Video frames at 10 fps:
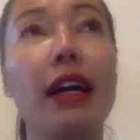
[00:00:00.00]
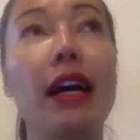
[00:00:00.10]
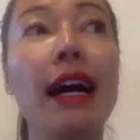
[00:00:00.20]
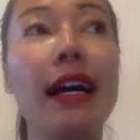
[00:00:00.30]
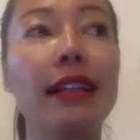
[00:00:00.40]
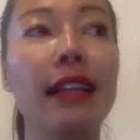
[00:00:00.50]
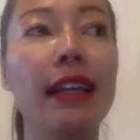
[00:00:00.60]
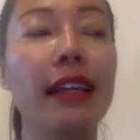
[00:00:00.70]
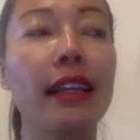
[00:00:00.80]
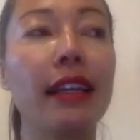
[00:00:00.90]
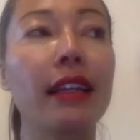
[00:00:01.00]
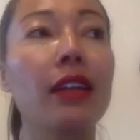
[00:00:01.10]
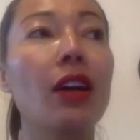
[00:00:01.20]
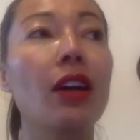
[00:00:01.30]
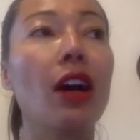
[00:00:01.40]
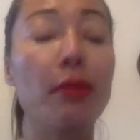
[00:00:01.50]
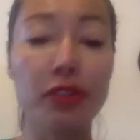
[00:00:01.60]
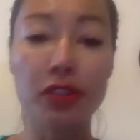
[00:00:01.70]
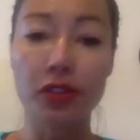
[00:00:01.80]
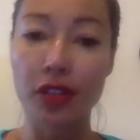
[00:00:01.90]
highlighting
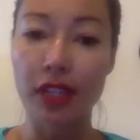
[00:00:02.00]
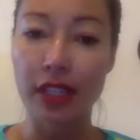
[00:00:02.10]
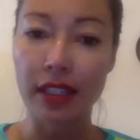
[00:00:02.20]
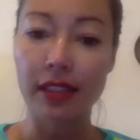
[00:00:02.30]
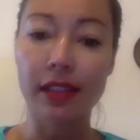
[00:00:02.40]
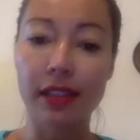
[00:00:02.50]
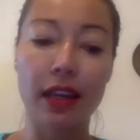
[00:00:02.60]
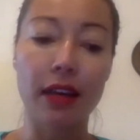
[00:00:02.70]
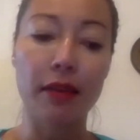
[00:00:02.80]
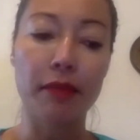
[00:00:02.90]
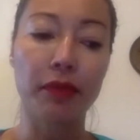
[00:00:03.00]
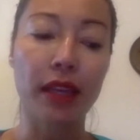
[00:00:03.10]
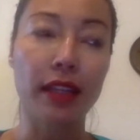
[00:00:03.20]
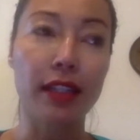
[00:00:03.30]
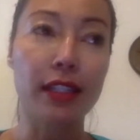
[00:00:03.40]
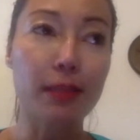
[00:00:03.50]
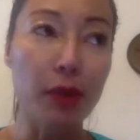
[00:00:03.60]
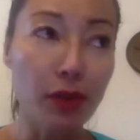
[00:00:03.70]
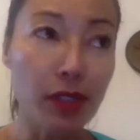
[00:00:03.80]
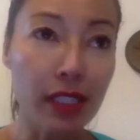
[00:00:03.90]
opportunities and
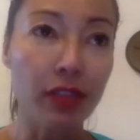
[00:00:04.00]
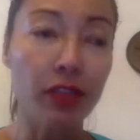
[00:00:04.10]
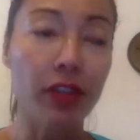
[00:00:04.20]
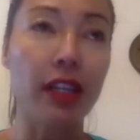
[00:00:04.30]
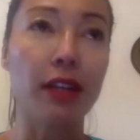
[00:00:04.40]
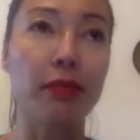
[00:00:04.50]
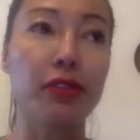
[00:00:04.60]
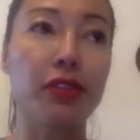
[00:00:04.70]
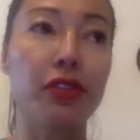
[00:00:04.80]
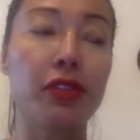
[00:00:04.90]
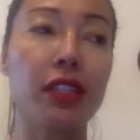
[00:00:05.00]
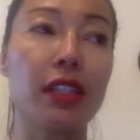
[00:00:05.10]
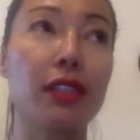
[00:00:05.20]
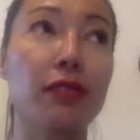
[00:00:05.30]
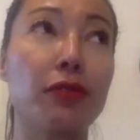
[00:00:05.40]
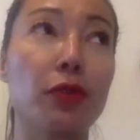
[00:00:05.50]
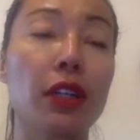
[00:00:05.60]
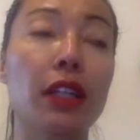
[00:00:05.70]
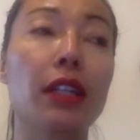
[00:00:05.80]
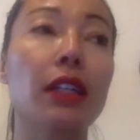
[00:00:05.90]
exposing great opportunities
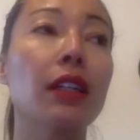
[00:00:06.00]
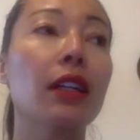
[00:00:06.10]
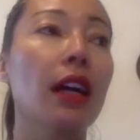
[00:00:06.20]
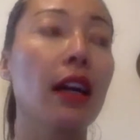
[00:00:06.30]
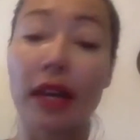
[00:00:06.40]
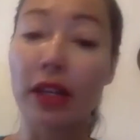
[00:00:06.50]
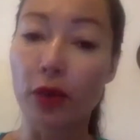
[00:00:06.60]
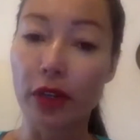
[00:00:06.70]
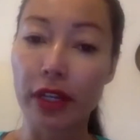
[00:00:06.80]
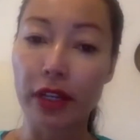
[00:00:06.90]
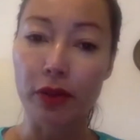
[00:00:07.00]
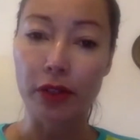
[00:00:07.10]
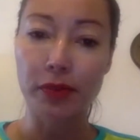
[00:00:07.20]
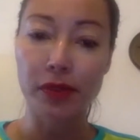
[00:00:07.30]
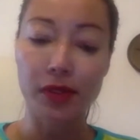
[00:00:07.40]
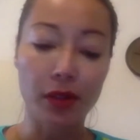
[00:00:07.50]
for minority groups.